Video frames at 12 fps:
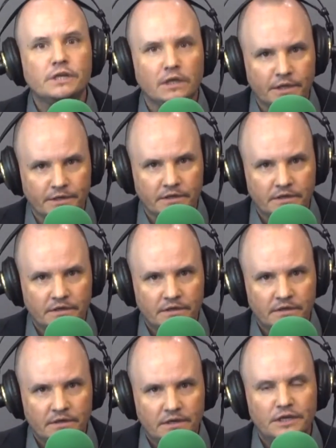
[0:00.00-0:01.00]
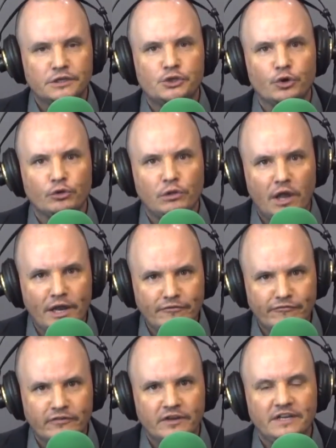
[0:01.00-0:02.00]
Dylan, is your
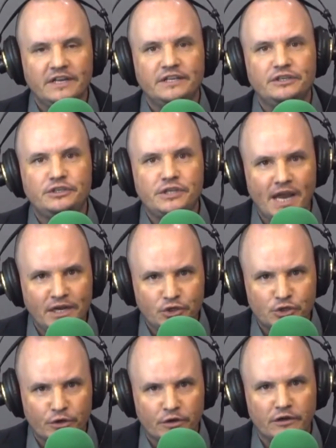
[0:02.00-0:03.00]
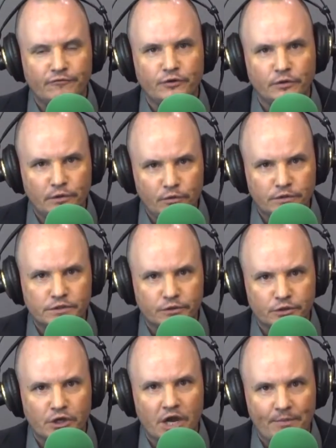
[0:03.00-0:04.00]
life in danger if you lose your
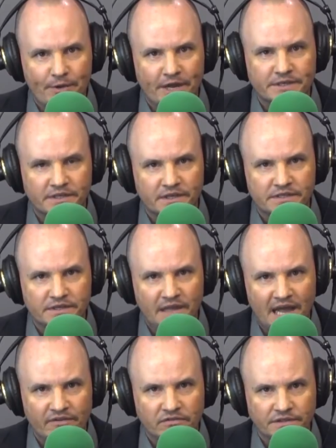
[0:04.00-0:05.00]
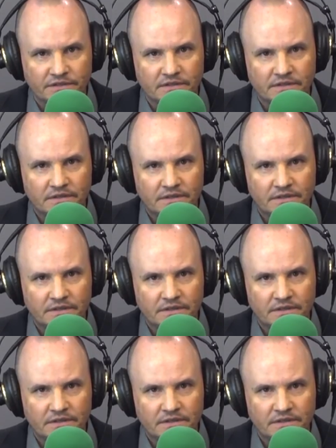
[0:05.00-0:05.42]
job at SNC-Lavalin?